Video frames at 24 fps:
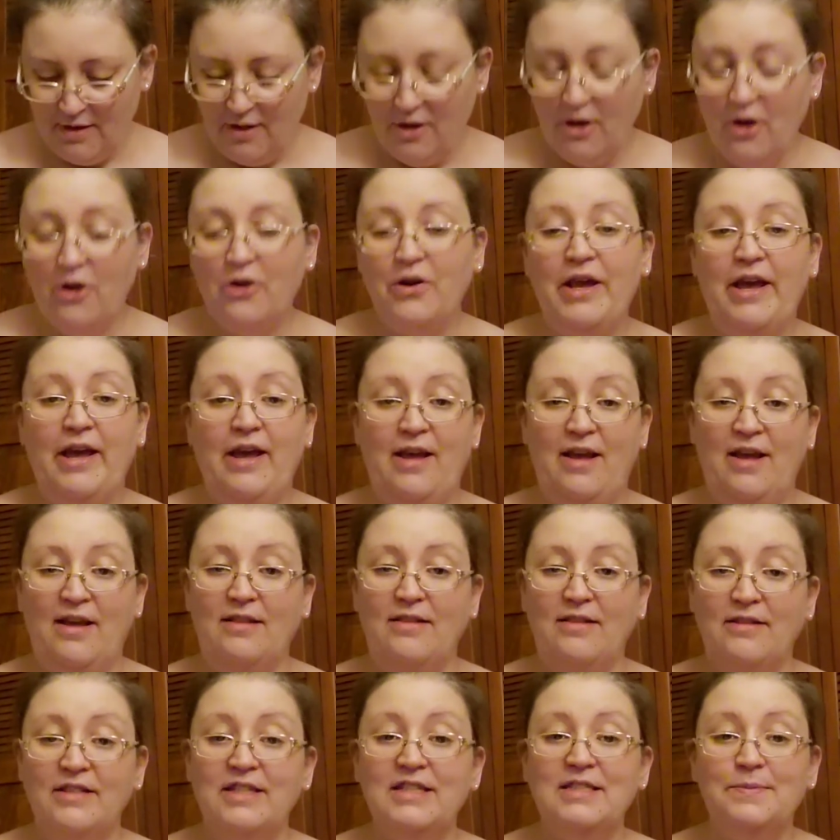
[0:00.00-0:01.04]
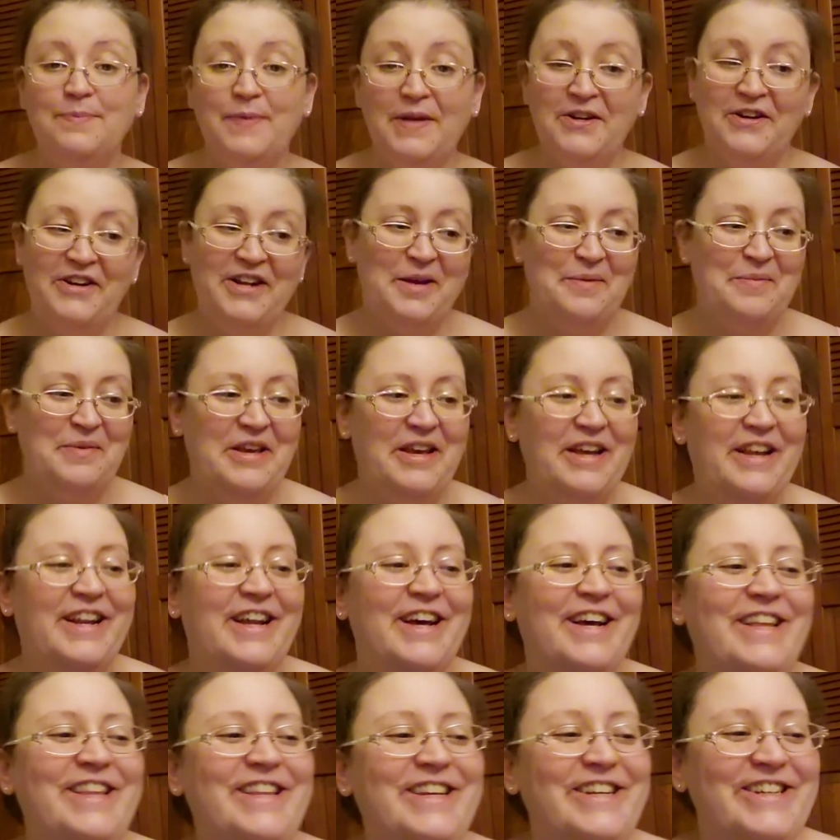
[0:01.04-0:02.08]
Okay, this better not be
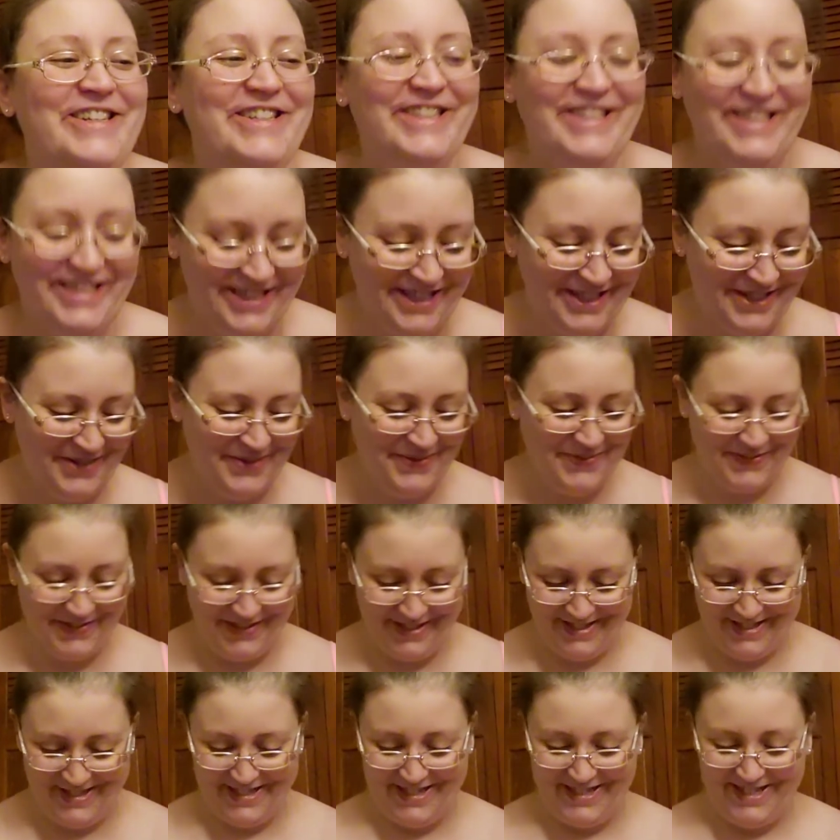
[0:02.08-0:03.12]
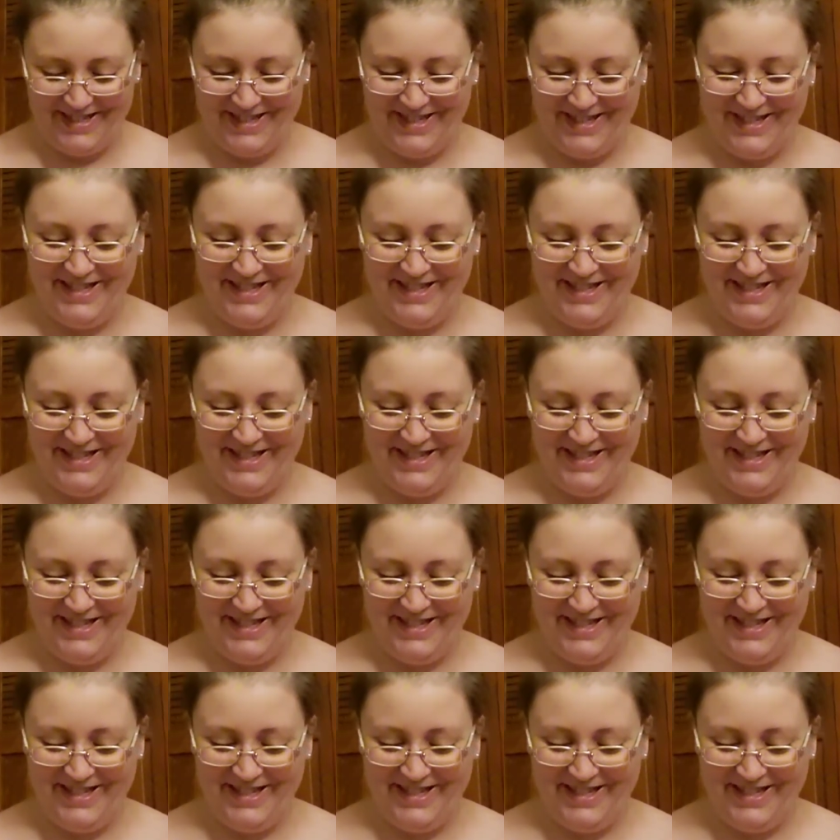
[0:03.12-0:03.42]
another duplicate.